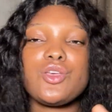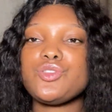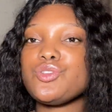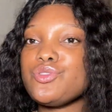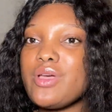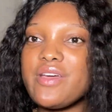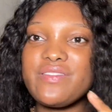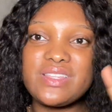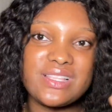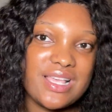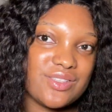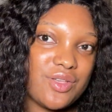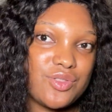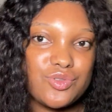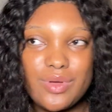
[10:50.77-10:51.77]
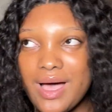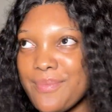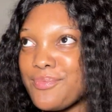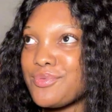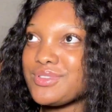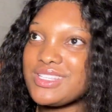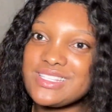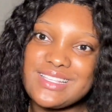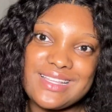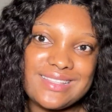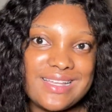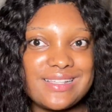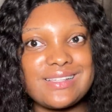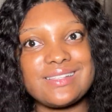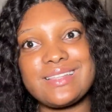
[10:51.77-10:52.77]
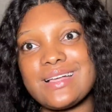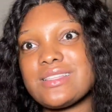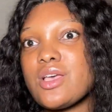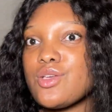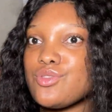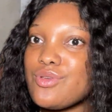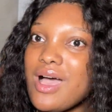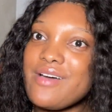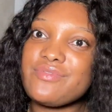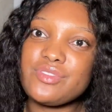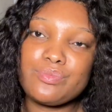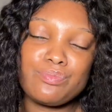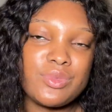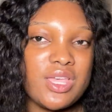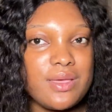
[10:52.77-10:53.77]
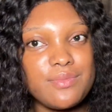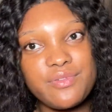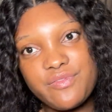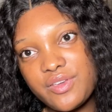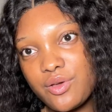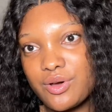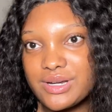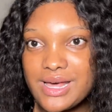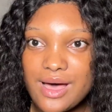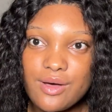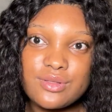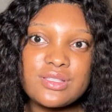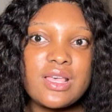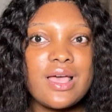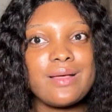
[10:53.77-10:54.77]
You know everything that's going to happen, this and that and that. You have the game figured out.